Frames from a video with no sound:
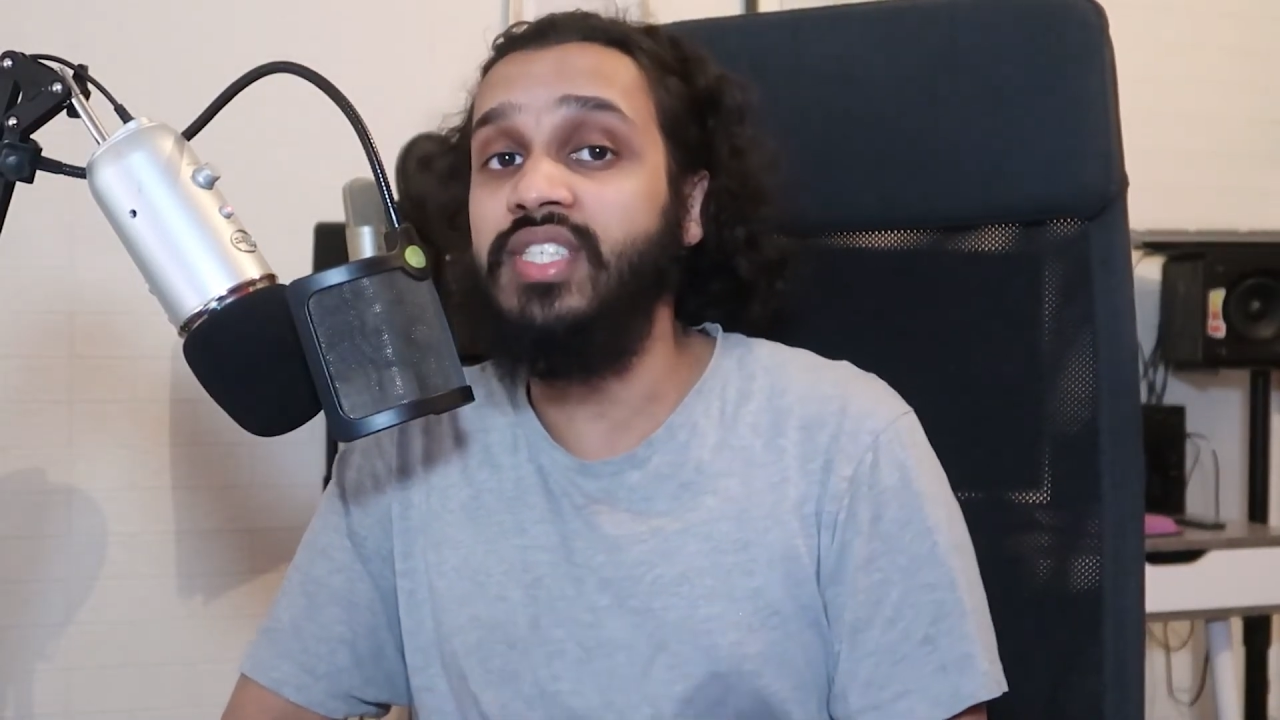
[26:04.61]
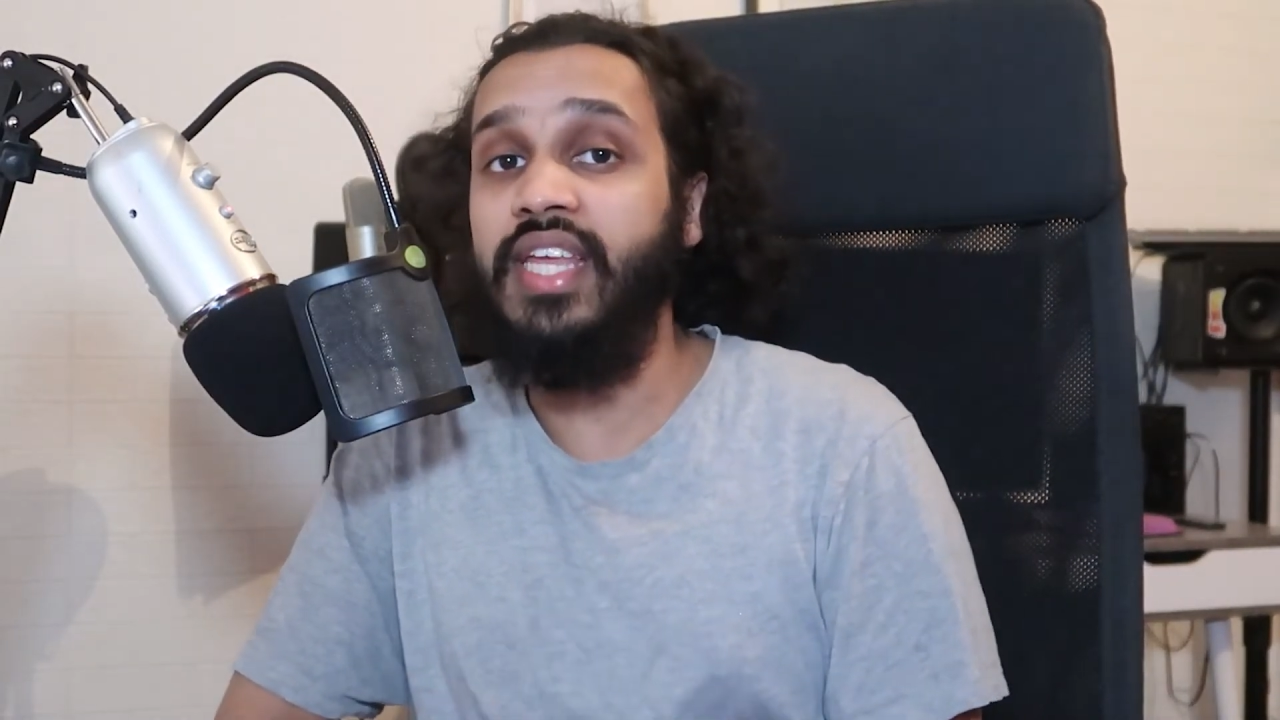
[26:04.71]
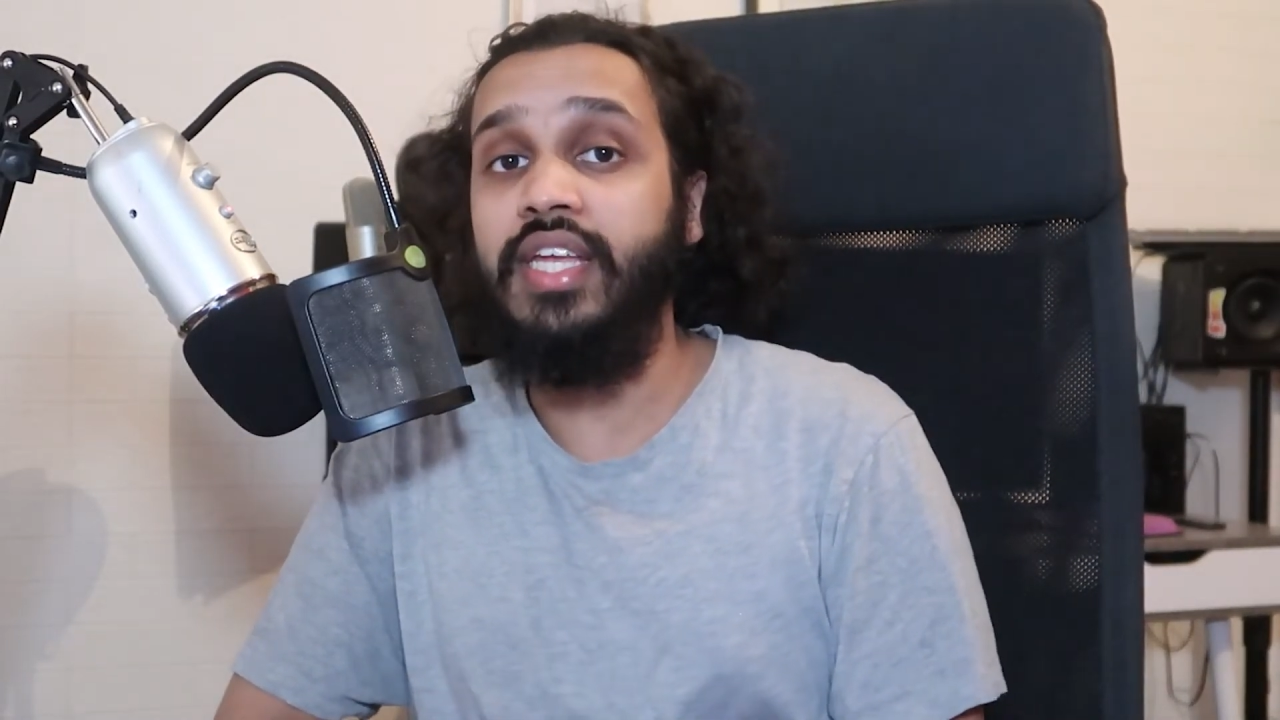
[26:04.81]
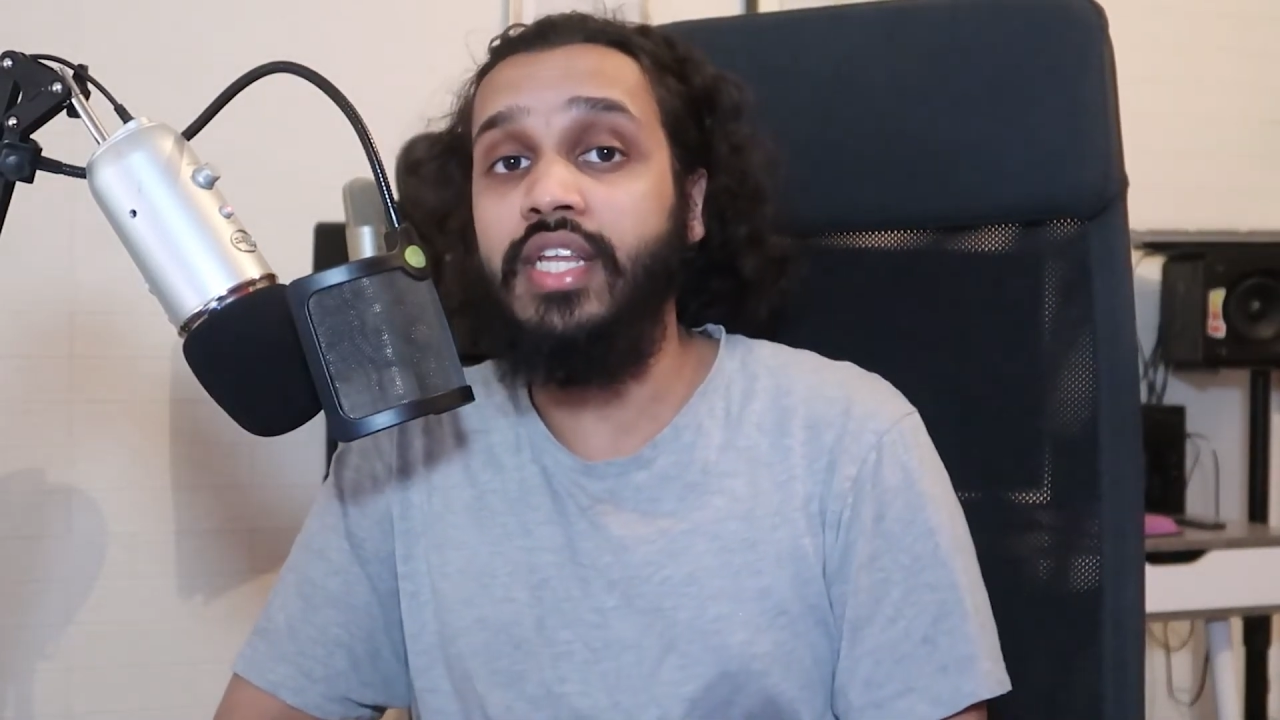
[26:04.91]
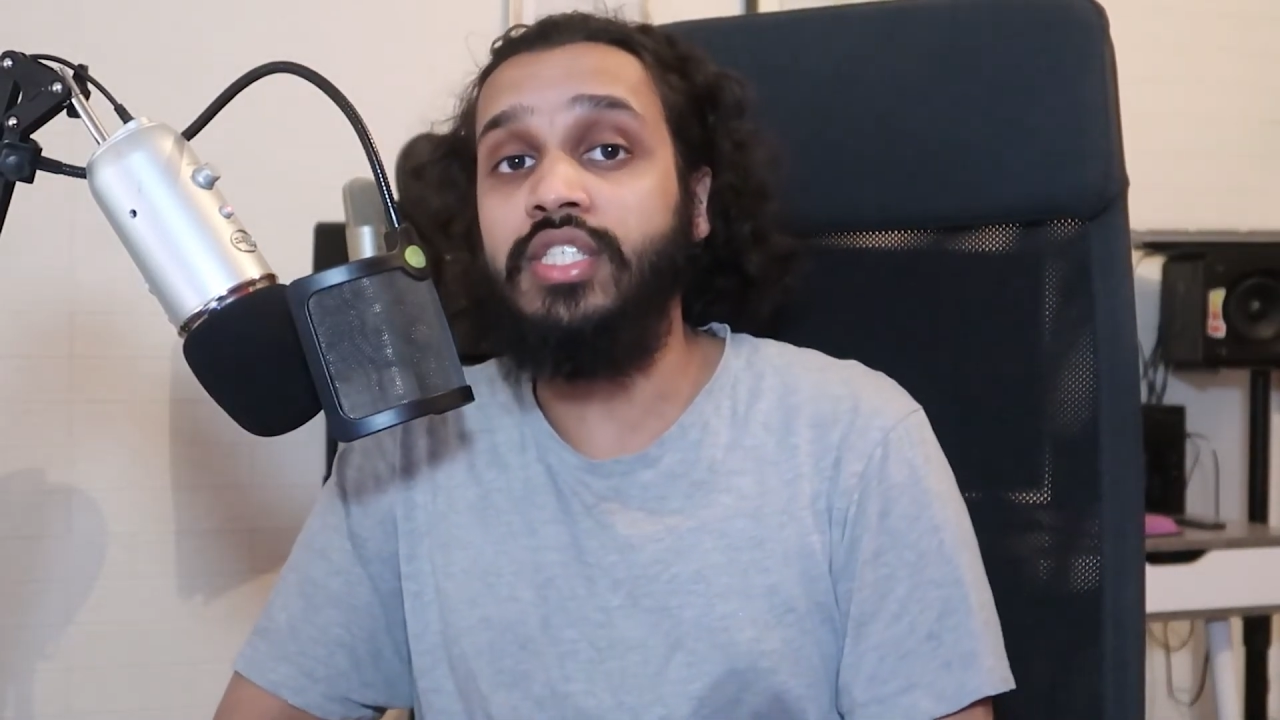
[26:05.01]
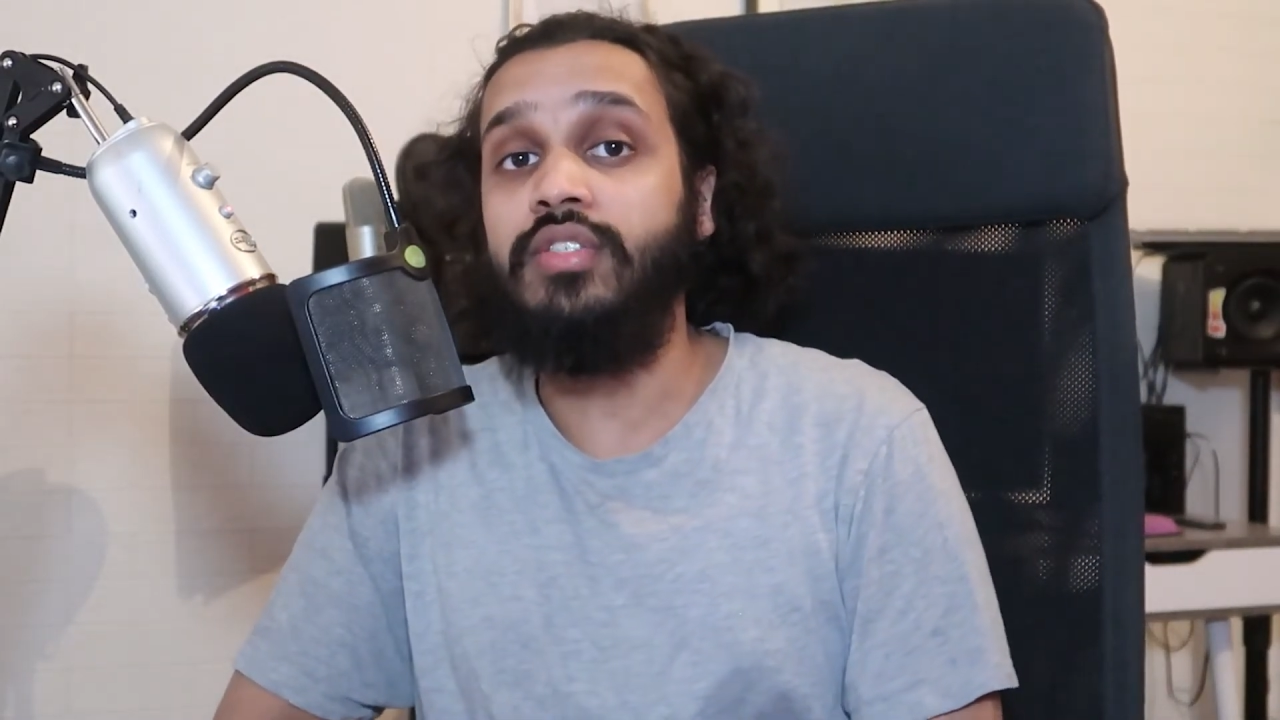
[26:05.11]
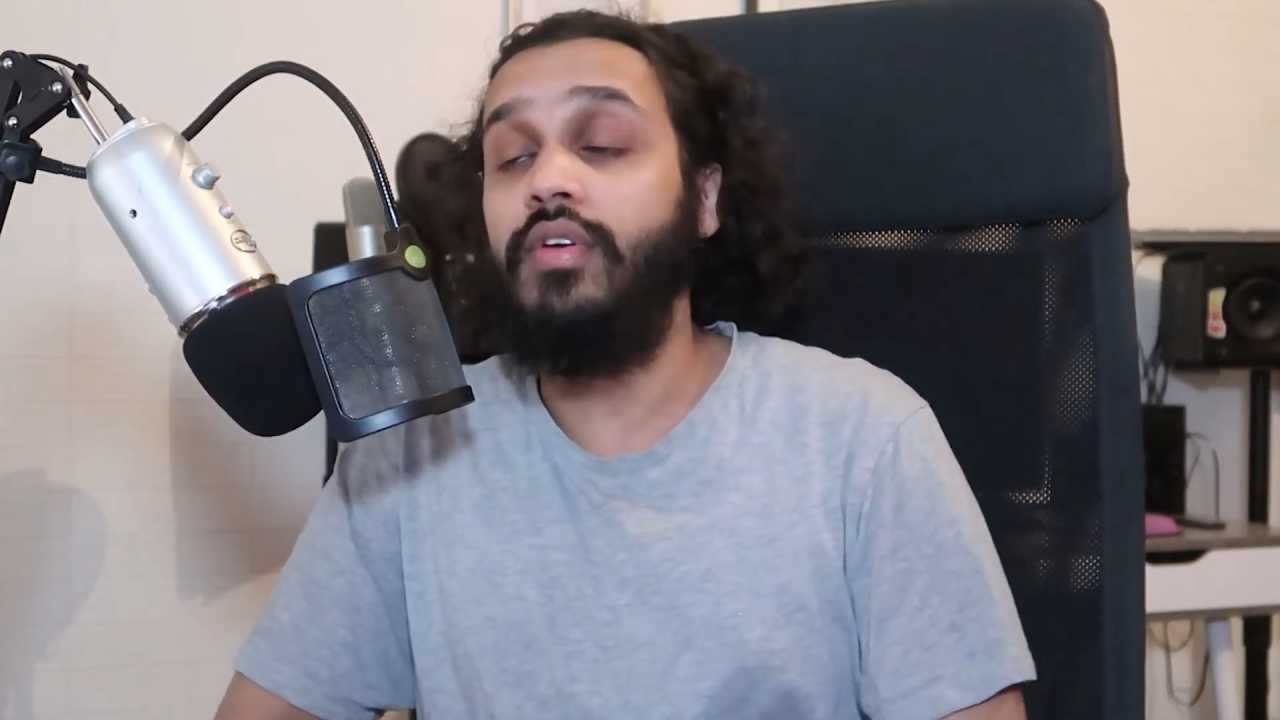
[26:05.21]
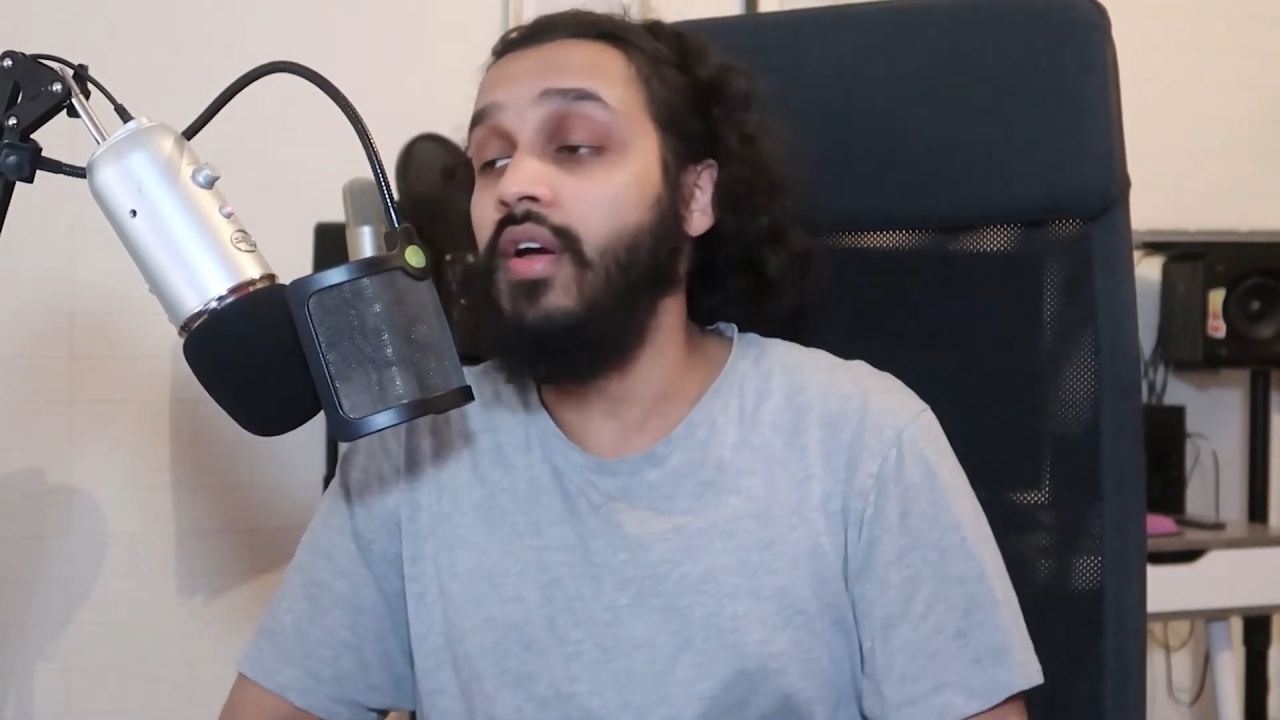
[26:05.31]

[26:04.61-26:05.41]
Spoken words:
saying in this